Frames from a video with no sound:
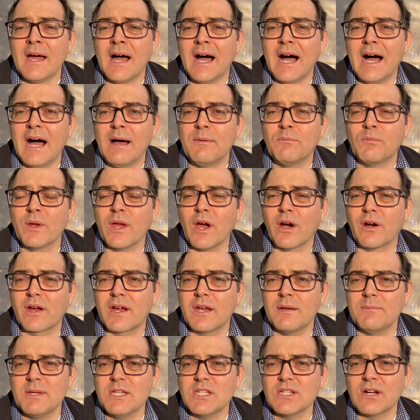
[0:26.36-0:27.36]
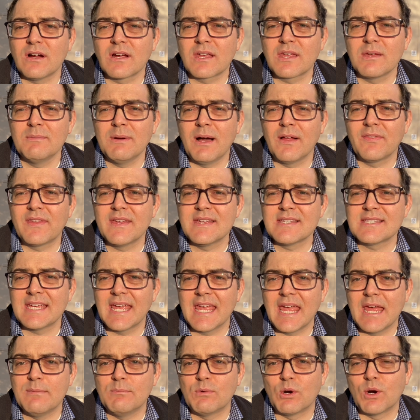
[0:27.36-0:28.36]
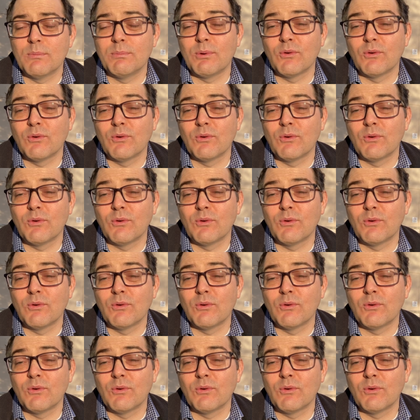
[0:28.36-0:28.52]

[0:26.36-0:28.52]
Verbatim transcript: Um, we are going to be talking about this and more.